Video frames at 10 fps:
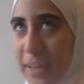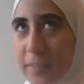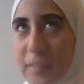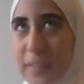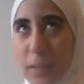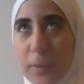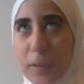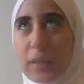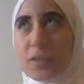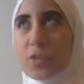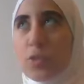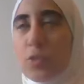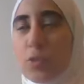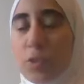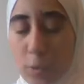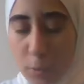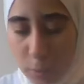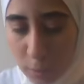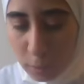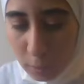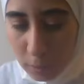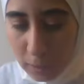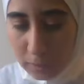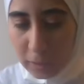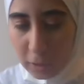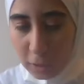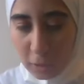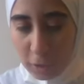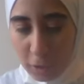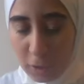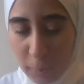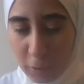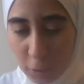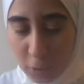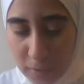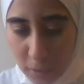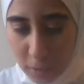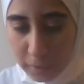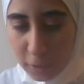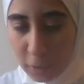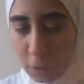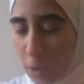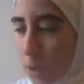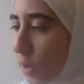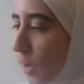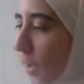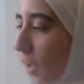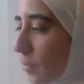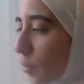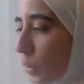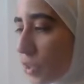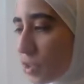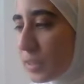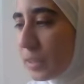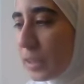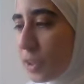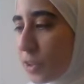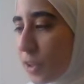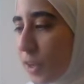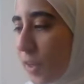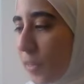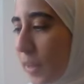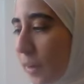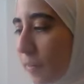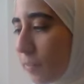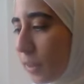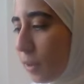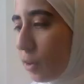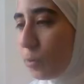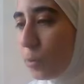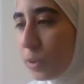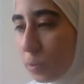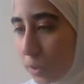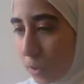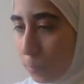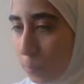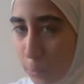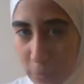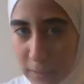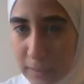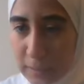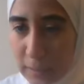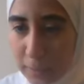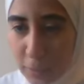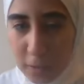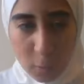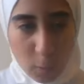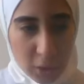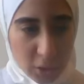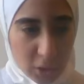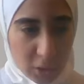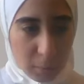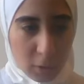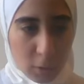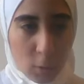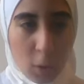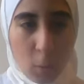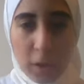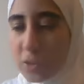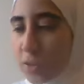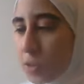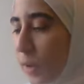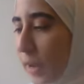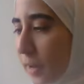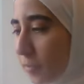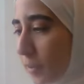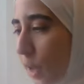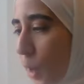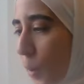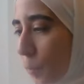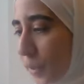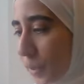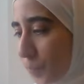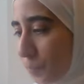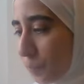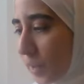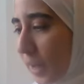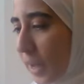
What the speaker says: dive deep into you and like learn about yourself. Like, you know, I have questions in here that I feel like are really important. And if you're still watching, let me know what questions you have. But